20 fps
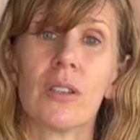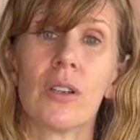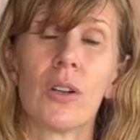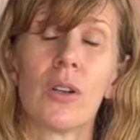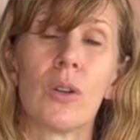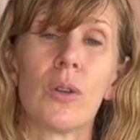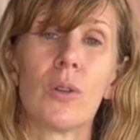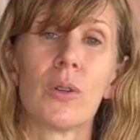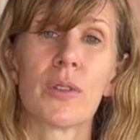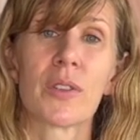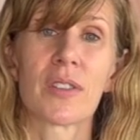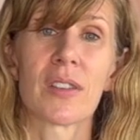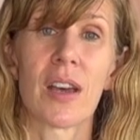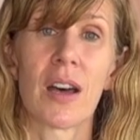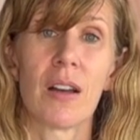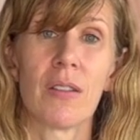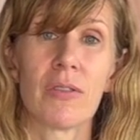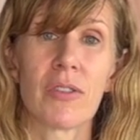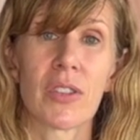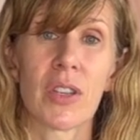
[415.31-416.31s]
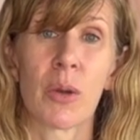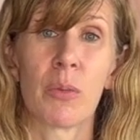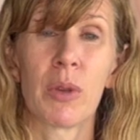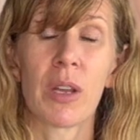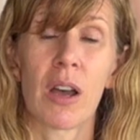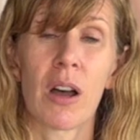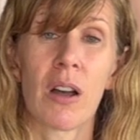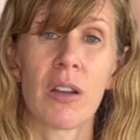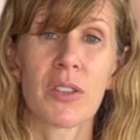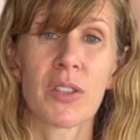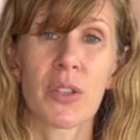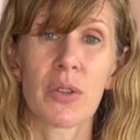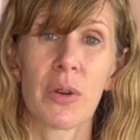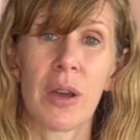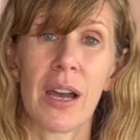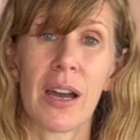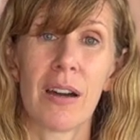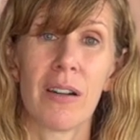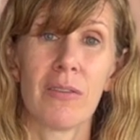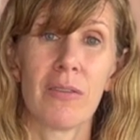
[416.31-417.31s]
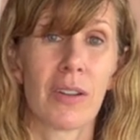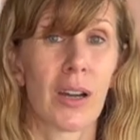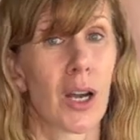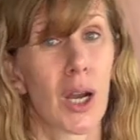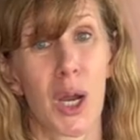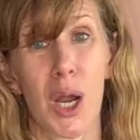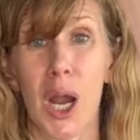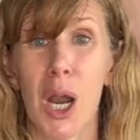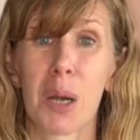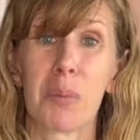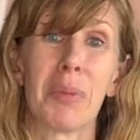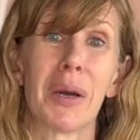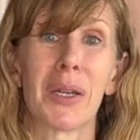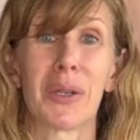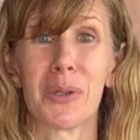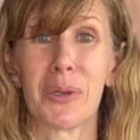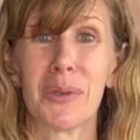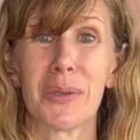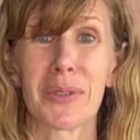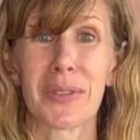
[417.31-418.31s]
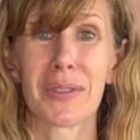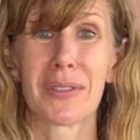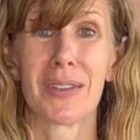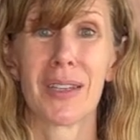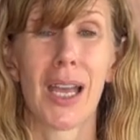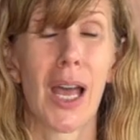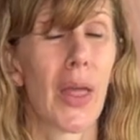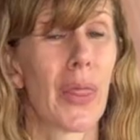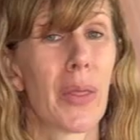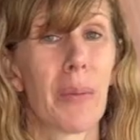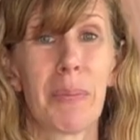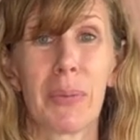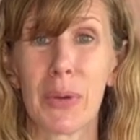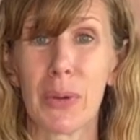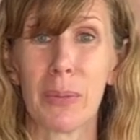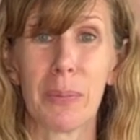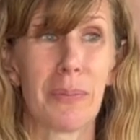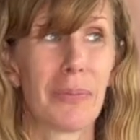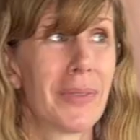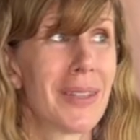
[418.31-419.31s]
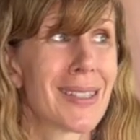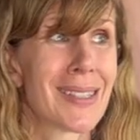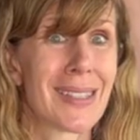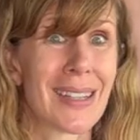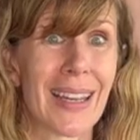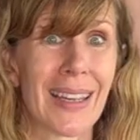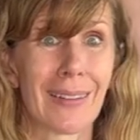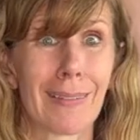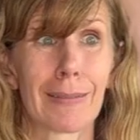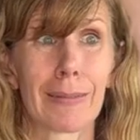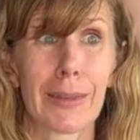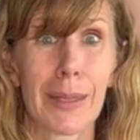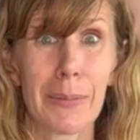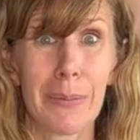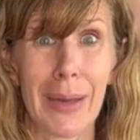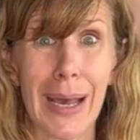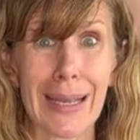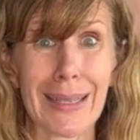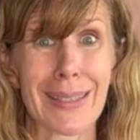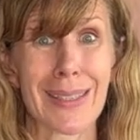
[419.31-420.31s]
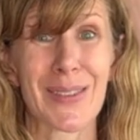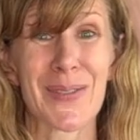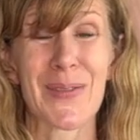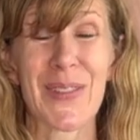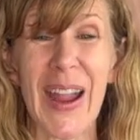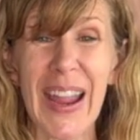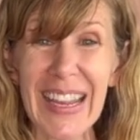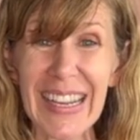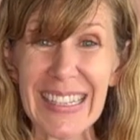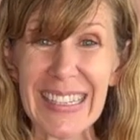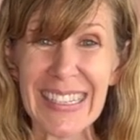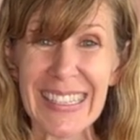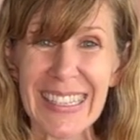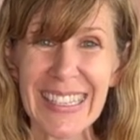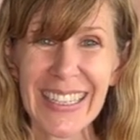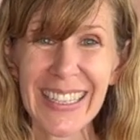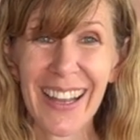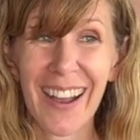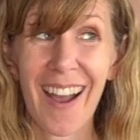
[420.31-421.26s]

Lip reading: whole selves, and we also have our buttholes, the poop, the stink, the mess, right?